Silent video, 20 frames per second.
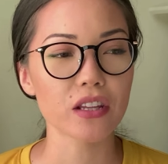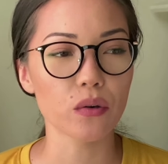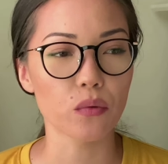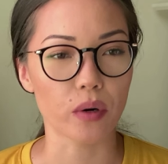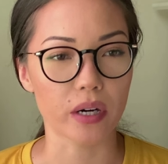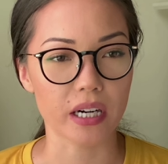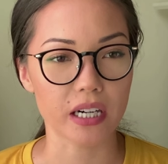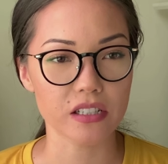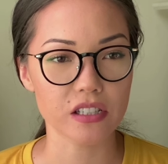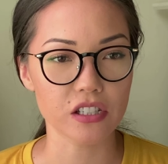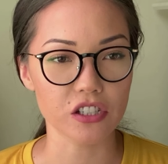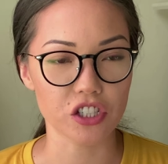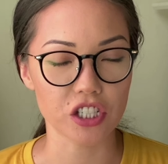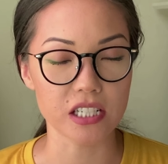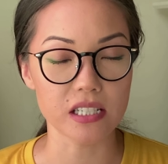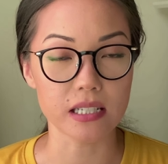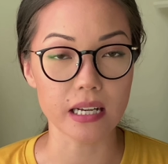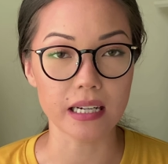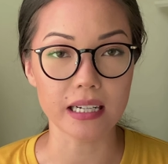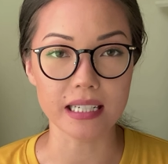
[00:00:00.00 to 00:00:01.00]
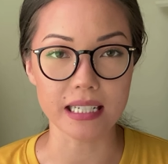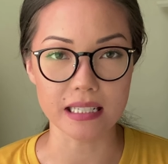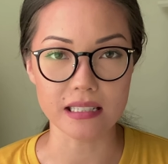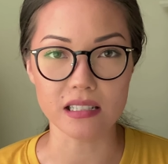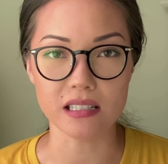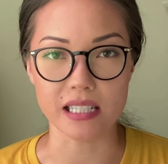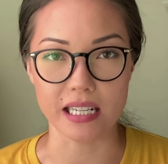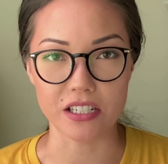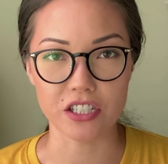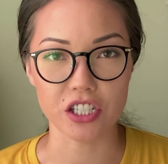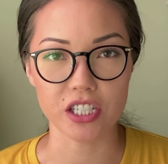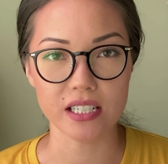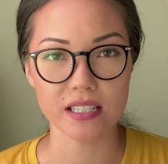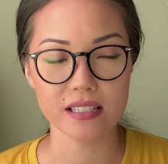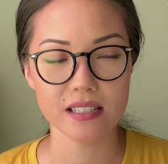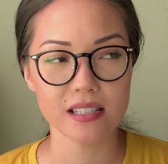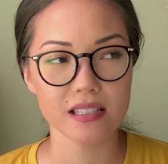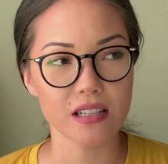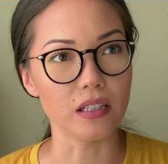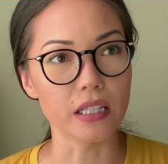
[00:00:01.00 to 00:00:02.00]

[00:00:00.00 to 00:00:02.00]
the words, she's gonna need stitches,